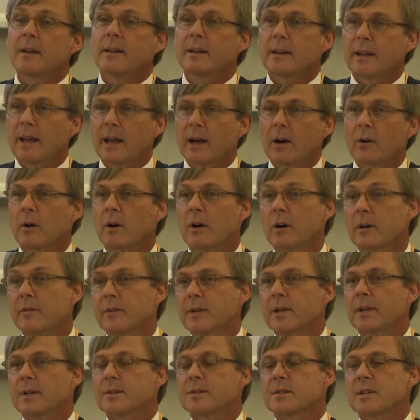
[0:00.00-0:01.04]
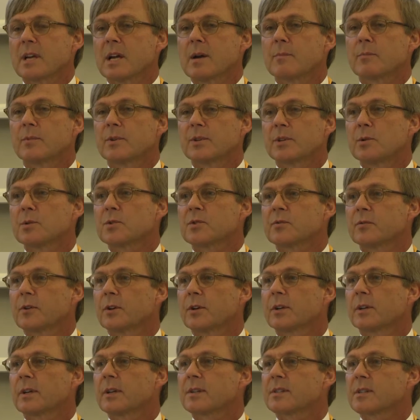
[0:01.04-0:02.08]
Now, RVSM, reduced
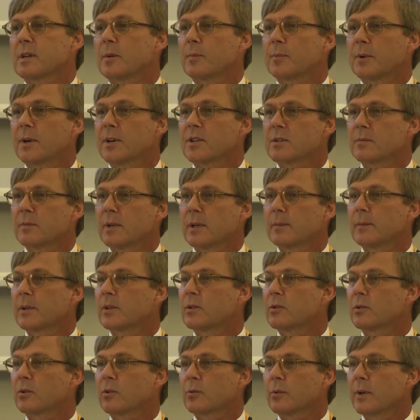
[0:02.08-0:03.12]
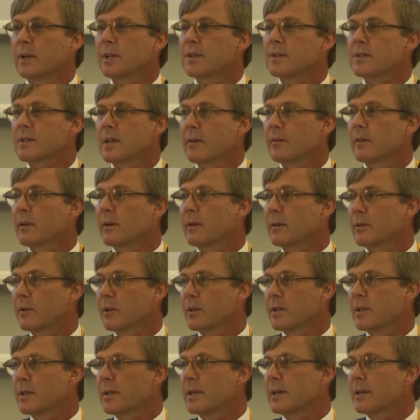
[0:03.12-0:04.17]
vertical separation minima, took
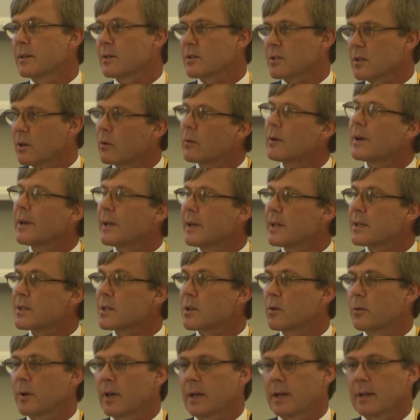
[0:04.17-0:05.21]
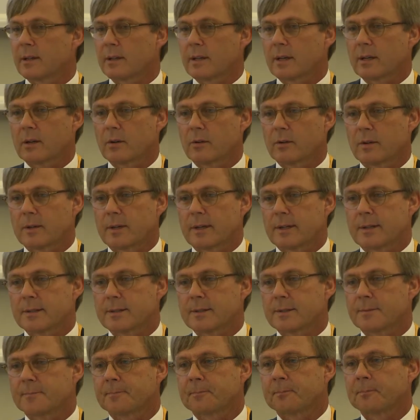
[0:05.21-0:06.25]
27-30 years, so it is quick in that
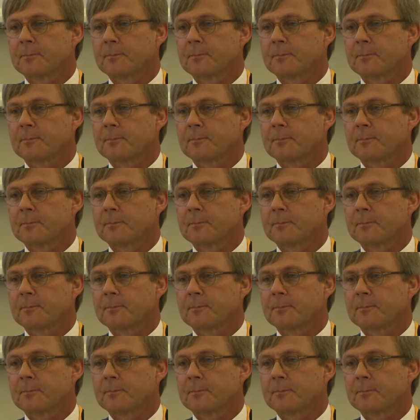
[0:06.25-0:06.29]
context.